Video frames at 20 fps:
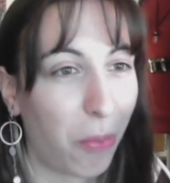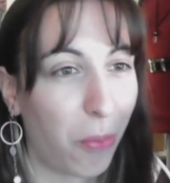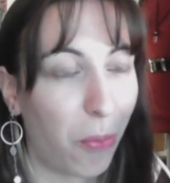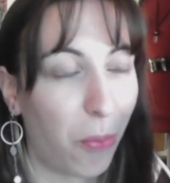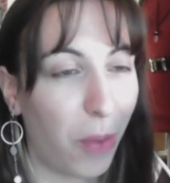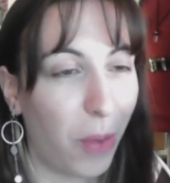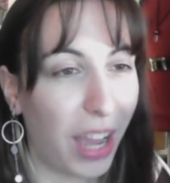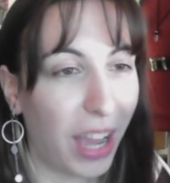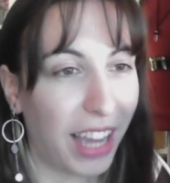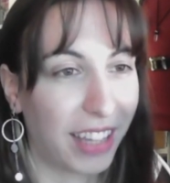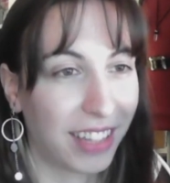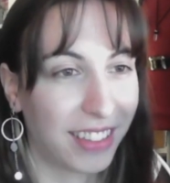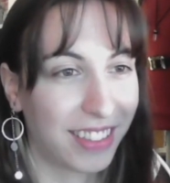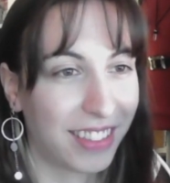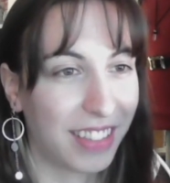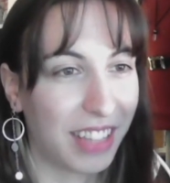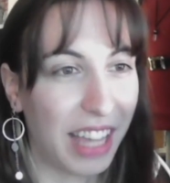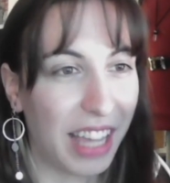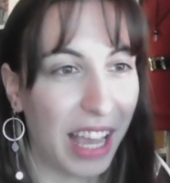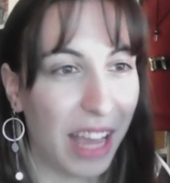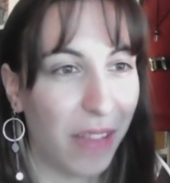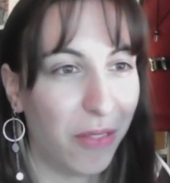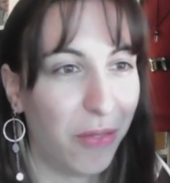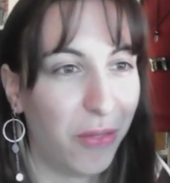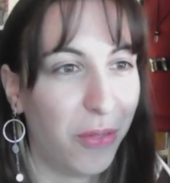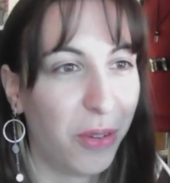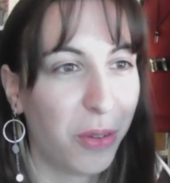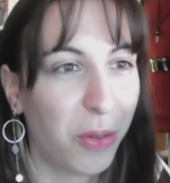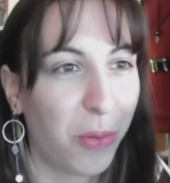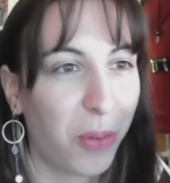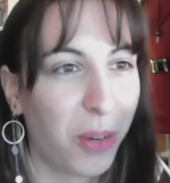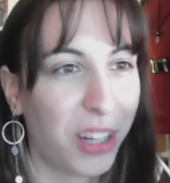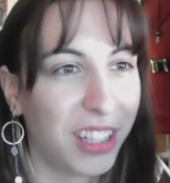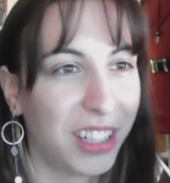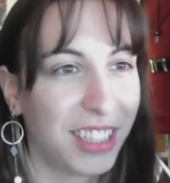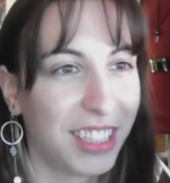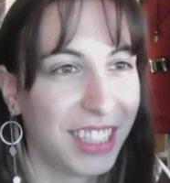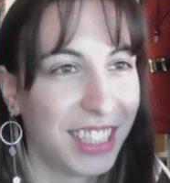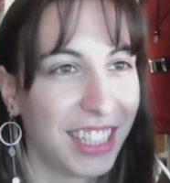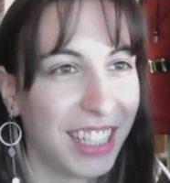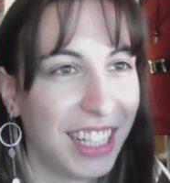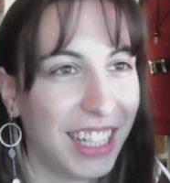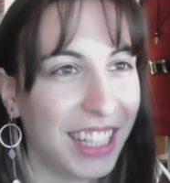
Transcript: wax everywhere.